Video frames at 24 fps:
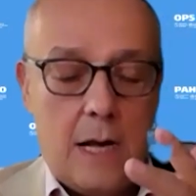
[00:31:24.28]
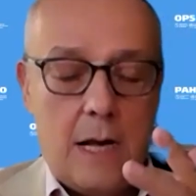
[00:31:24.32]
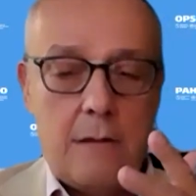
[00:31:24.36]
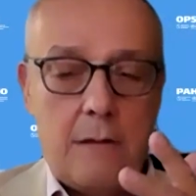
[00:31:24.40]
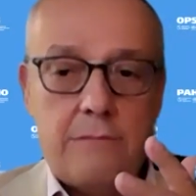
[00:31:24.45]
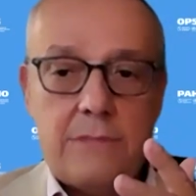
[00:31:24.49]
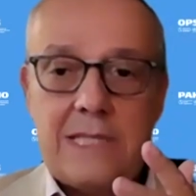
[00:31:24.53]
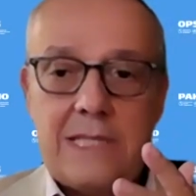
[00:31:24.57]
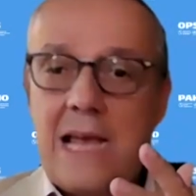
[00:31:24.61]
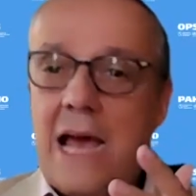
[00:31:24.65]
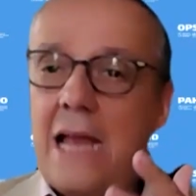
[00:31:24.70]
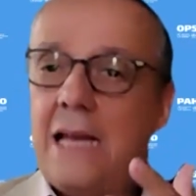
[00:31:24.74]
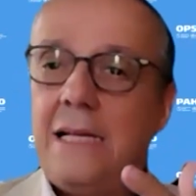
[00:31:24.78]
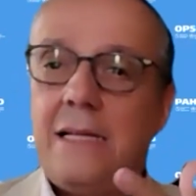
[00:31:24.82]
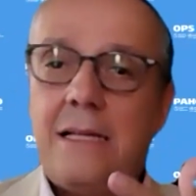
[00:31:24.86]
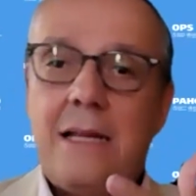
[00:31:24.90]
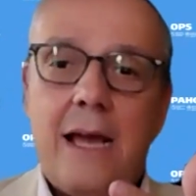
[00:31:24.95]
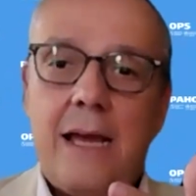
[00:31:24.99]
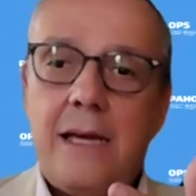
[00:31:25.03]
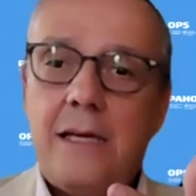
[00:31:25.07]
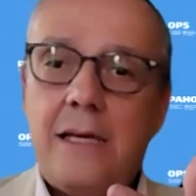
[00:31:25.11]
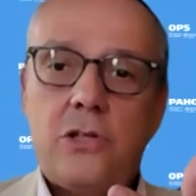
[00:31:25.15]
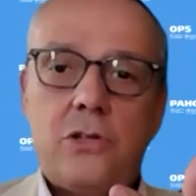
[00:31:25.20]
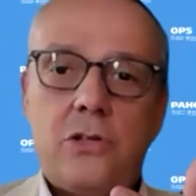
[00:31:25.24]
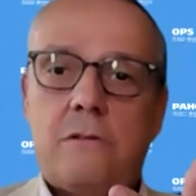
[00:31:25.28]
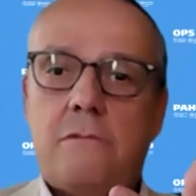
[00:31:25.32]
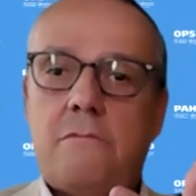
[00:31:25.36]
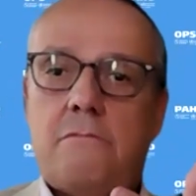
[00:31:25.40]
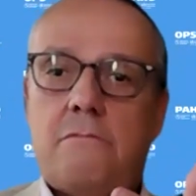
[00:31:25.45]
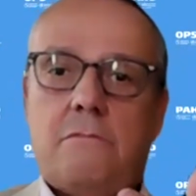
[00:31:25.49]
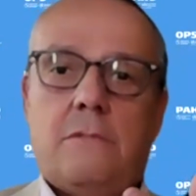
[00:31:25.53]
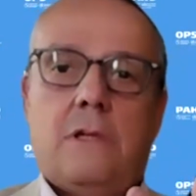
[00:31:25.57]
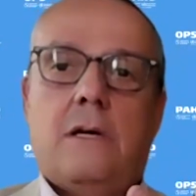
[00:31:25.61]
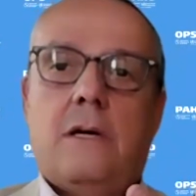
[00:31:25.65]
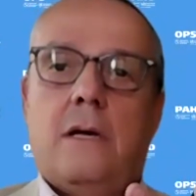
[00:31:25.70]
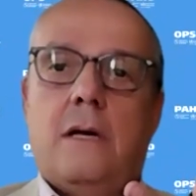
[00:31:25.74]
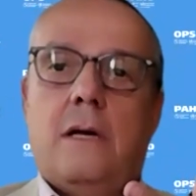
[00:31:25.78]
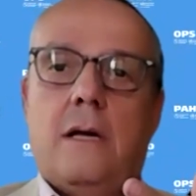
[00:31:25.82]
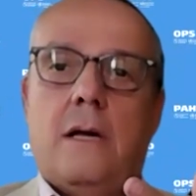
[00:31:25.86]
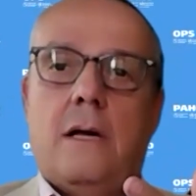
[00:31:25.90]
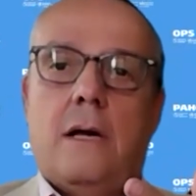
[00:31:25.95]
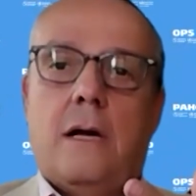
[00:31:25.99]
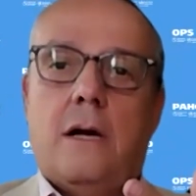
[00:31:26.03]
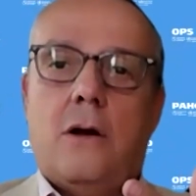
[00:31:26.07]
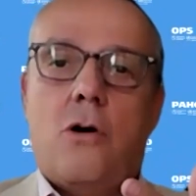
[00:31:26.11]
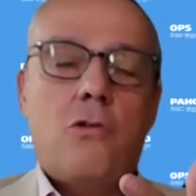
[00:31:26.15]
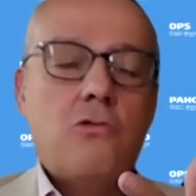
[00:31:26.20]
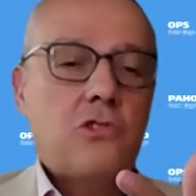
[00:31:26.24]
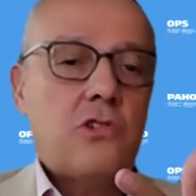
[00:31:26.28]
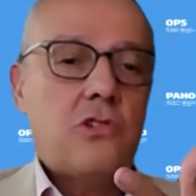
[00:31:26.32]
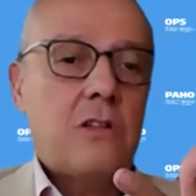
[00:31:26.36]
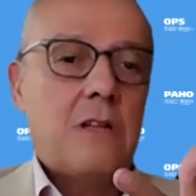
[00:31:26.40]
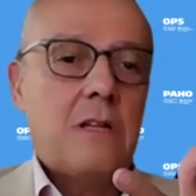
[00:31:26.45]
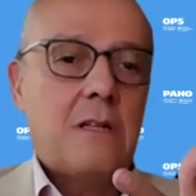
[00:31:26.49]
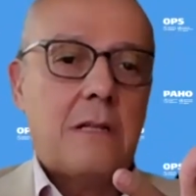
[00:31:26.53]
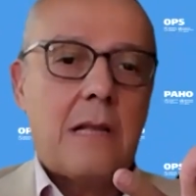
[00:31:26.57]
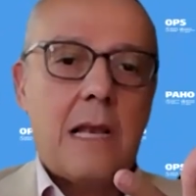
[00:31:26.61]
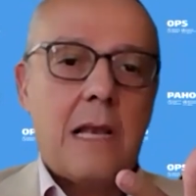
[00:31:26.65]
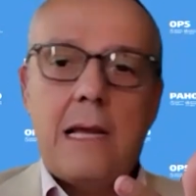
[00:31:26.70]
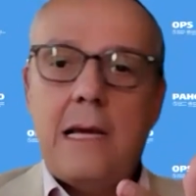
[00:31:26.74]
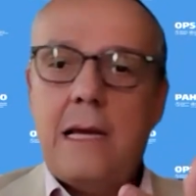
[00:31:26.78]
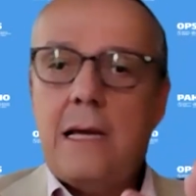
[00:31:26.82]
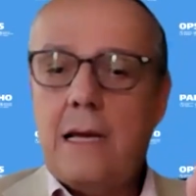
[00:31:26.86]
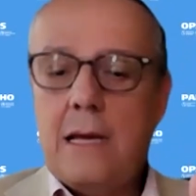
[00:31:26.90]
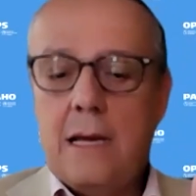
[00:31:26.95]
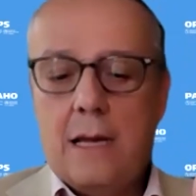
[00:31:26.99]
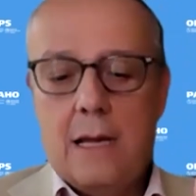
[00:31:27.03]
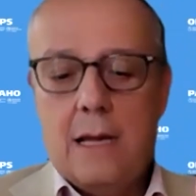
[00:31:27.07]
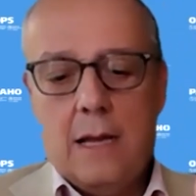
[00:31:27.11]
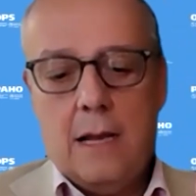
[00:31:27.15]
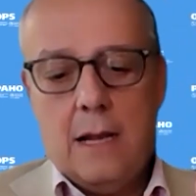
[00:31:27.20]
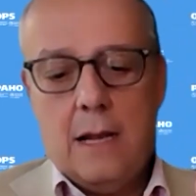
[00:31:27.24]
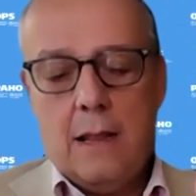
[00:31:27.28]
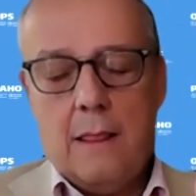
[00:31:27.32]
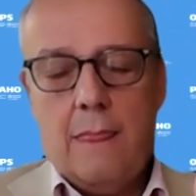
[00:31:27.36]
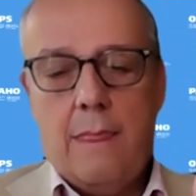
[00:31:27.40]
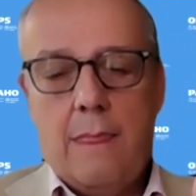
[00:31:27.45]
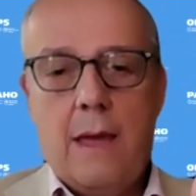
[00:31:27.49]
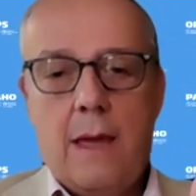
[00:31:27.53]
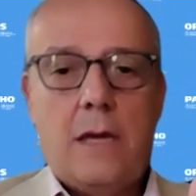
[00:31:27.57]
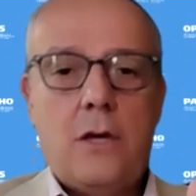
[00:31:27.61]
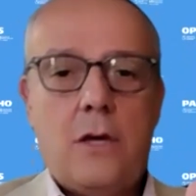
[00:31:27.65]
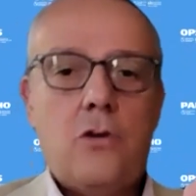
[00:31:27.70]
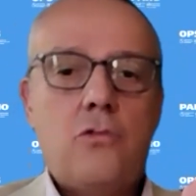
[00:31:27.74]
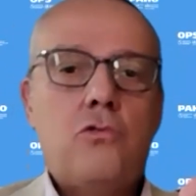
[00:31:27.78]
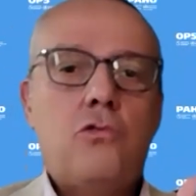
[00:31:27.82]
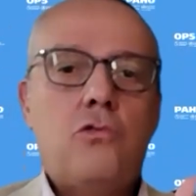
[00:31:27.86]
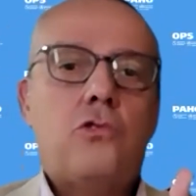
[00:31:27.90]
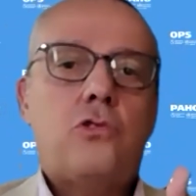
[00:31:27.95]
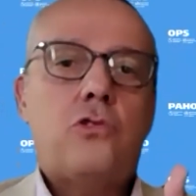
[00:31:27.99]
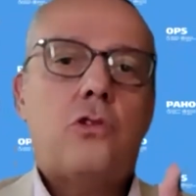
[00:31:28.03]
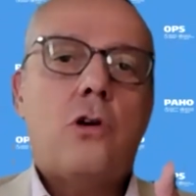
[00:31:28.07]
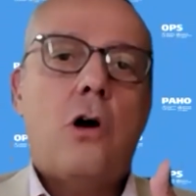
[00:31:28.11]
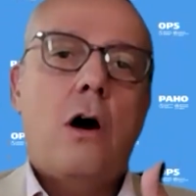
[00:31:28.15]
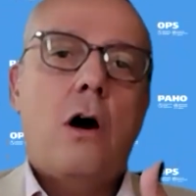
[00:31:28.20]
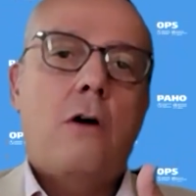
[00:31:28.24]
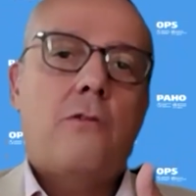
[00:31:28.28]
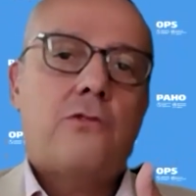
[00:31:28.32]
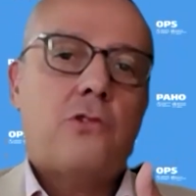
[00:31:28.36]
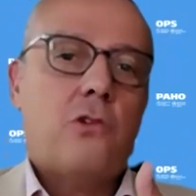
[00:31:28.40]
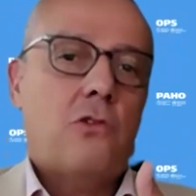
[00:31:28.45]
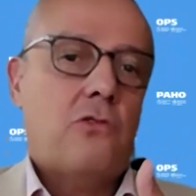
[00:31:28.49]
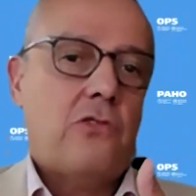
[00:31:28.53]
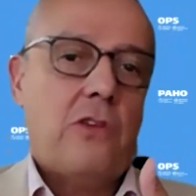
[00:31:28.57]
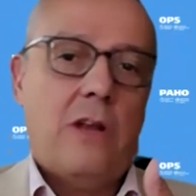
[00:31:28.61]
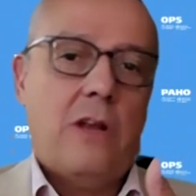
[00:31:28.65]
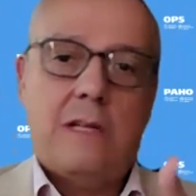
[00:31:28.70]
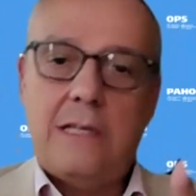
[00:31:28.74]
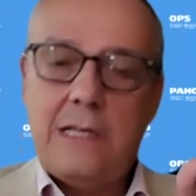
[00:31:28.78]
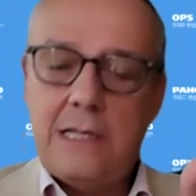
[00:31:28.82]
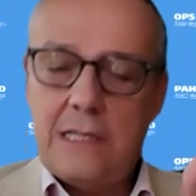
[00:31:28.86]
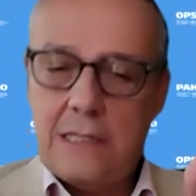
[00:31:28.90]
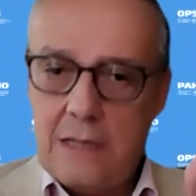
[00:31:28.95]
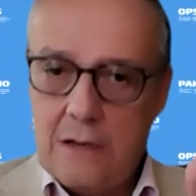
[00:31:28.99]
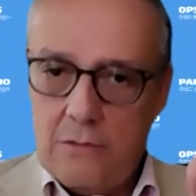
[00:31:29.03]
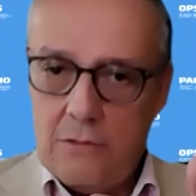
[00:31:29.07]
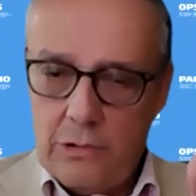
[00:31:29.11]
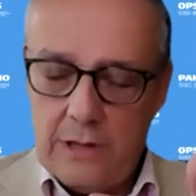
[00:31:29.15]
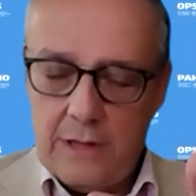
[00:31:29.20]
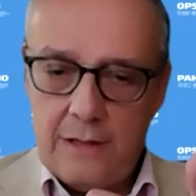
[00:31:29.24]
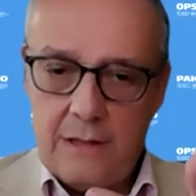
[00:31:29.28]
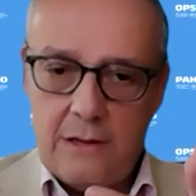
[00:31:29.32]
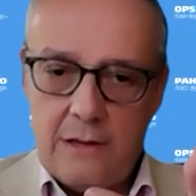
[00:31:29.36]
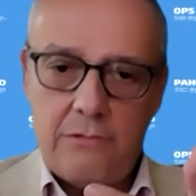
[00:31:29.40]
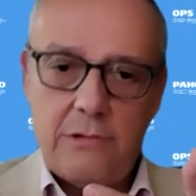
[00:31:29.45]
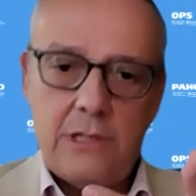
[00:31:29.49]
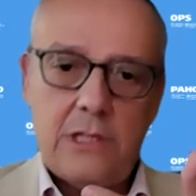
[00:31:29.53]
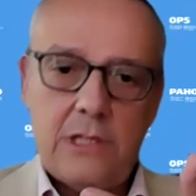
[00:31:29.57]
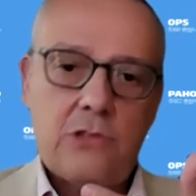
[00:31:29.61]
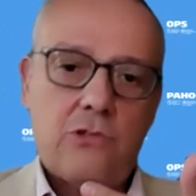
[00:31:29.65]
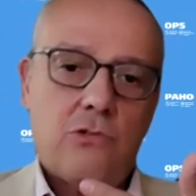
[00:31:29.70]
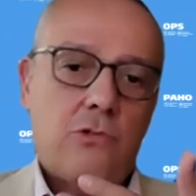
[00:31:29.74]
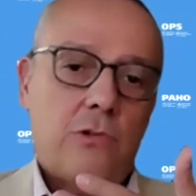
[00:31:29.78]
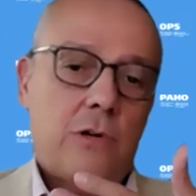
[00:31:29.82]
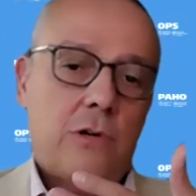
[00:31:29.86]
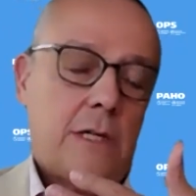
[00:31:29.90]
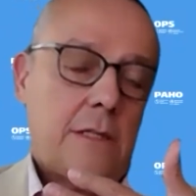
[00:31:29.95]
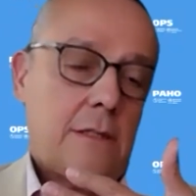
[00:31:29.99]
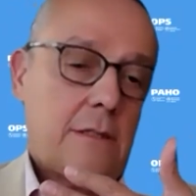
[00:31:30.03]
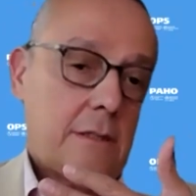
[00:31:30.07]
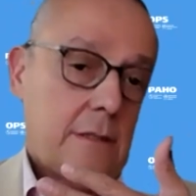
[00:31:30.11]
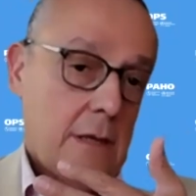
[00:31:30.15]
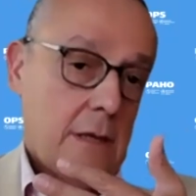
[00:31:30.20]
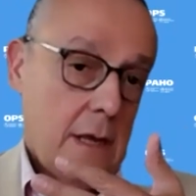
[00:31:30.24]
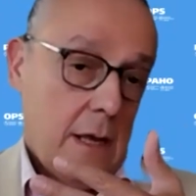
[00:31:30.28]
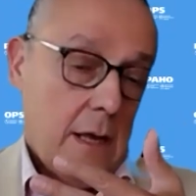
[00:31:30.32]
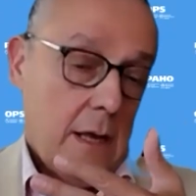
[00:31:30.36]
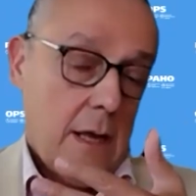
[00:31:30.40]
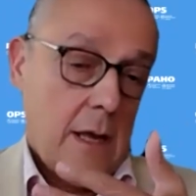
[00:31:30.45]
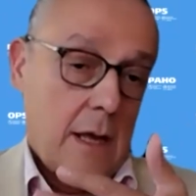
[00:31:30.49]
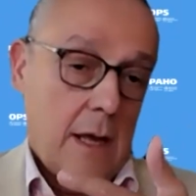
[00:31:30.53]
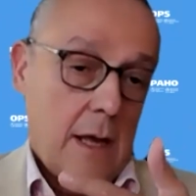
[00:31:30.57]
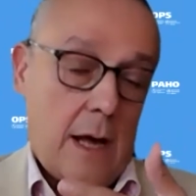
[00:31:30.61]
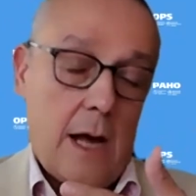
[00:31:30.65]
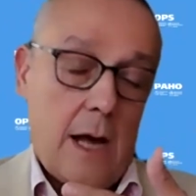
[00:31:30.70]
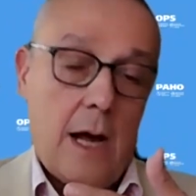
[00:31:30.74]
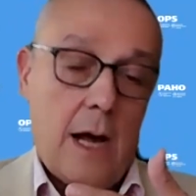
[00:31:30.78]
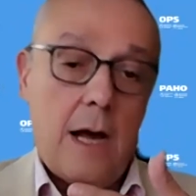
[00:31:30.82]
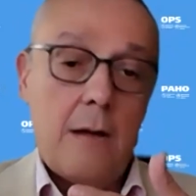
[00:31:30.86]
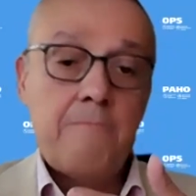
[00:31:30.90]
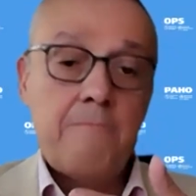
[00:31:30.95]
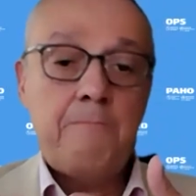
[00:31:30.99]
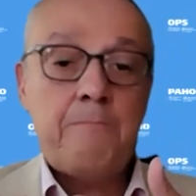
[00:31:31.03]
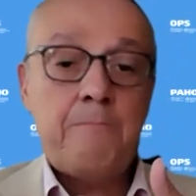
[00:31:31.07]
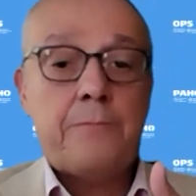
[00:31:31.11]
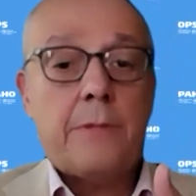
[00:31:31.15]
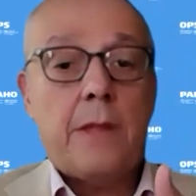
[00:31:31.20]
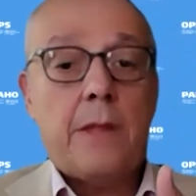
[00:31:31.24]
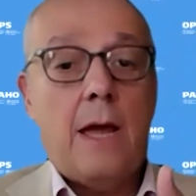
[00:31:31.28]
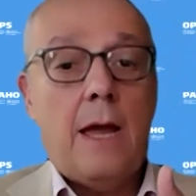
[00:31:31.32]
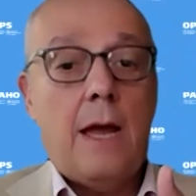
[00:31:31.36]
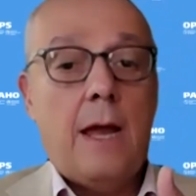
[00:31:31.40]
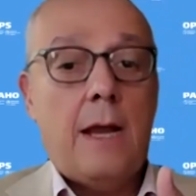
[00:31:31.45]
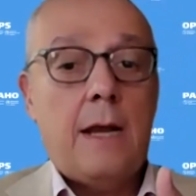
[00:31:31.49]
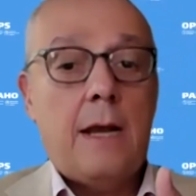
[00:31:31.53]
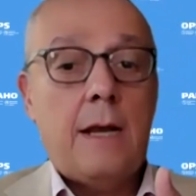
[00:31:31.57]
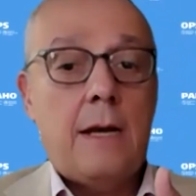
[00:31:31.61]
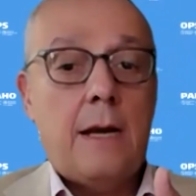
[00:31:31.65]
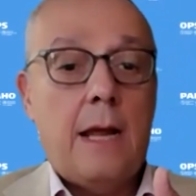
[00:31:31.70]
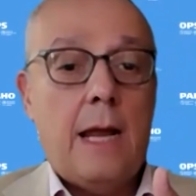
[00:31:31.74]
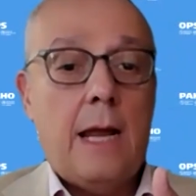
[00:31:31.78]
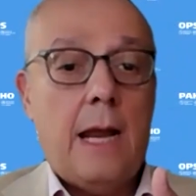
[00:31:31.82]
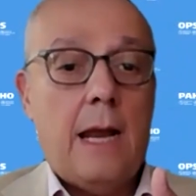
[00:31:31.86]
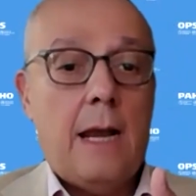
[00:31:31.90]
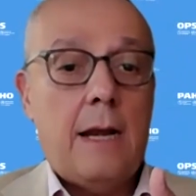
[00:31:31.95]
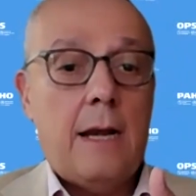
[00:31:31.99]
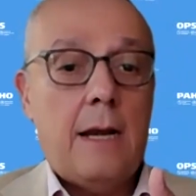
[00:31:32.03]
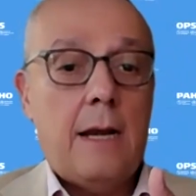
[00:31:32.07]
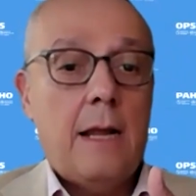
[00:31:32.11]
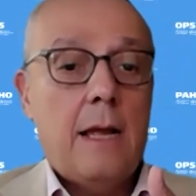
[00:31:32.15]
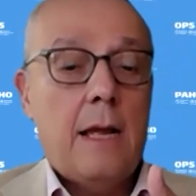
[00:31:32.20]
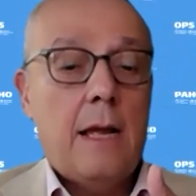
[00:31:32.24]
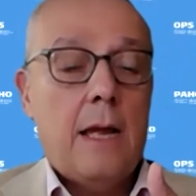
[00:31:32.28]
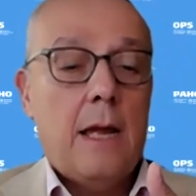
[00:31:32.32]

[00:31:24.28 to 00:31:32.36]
sanitation constantly, the use of social distance within the resorts, and